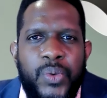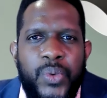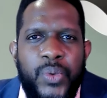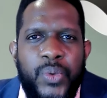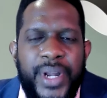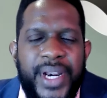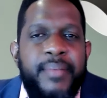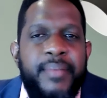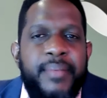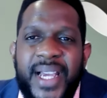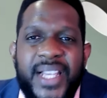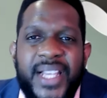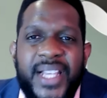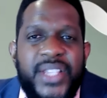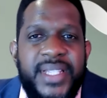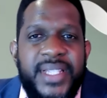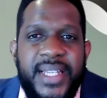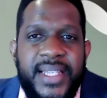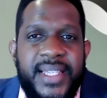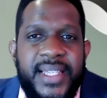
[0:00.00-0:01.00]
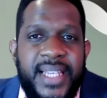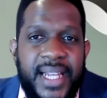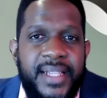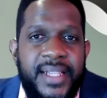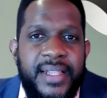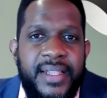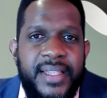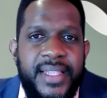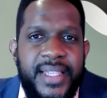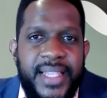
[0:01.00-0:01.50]
one of the best ways to
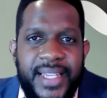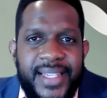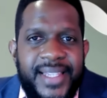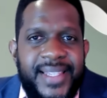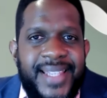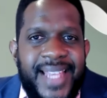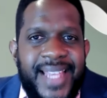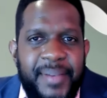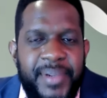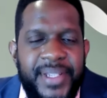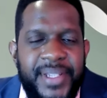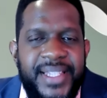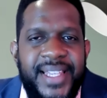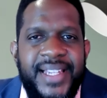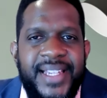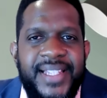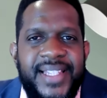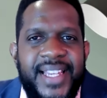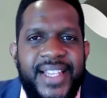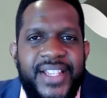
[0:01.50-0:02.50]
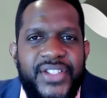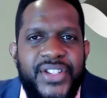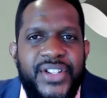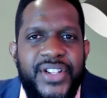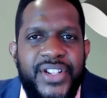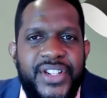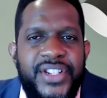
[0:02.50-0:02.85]
sell these type of things is to